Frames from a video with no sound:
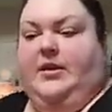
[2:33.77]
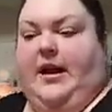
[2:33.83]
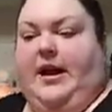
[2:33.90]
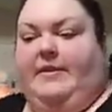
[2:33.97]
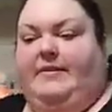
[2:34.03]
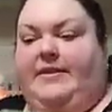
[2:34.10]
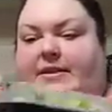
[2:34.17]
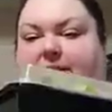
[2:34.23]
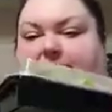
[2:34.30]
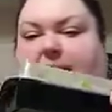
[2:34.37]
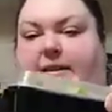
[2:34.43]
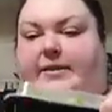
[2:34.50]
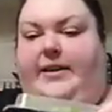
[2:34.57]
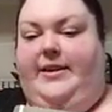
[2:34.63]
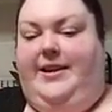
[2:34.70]
I have a
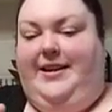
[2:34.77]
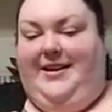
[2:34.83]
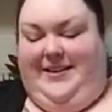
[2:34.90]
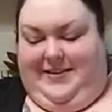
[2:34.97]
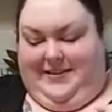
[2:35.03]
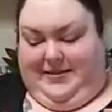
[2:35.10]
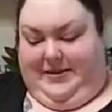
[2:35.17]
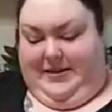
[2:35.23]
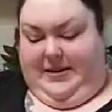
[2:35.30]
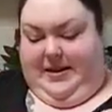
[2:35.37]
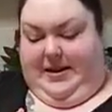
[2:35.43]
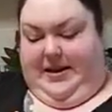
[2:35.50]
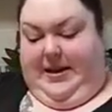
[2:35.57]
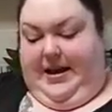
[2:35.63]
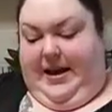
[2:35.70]
salad.
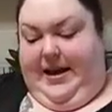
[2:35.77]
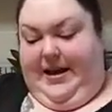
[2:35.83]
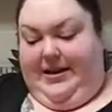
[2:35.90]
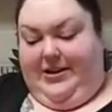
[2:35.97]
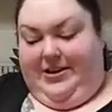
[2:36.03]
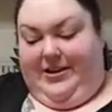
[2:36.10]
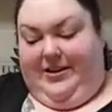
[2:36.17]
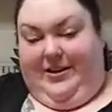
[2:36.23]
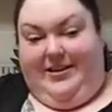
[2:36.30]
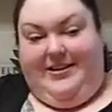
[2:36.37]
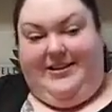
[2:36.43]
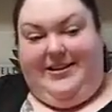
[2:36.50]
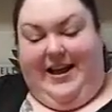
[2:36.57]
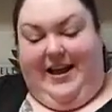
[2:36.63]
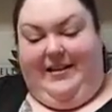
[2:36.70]
I actually got a
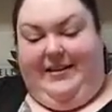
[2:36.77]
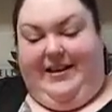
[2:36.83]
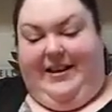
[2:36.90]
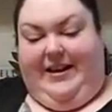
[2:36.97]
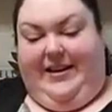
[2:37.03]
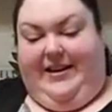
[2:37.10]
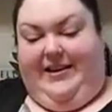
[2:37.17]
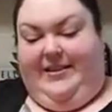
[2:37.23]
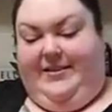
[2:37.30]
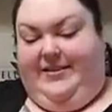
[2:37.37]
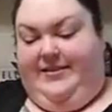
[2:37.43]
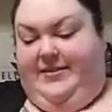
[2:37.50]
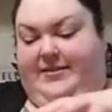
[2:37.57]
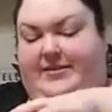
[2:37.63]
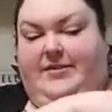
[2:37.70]
salad.
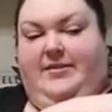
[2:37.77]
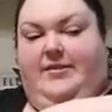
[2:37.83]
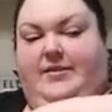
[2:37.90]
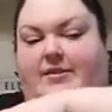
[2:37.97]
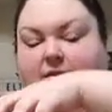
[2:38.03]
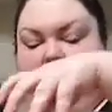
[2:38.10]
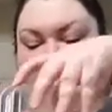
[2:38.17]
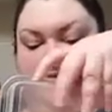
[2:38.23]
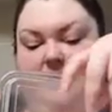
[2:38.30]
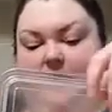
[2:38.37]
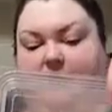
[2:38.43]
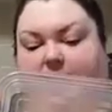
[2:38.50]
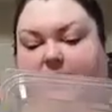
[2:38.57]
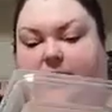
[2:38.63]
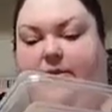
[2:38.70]

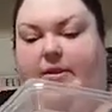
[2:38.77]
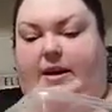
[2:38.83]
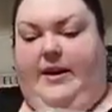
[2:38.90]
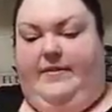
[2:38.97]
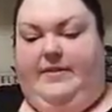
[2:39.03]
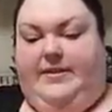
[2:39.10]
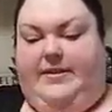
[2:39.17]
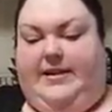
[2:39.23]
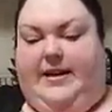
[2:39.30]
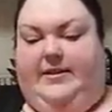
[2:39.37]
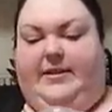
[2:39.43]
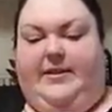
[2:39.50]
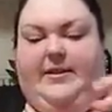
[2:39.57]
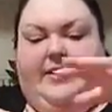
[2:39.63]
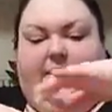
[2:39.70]
So I have a
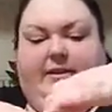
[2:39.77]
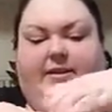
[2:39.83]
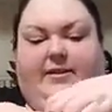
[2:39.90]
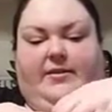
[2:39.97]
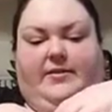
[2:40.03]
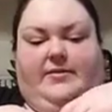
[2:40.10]
salad here.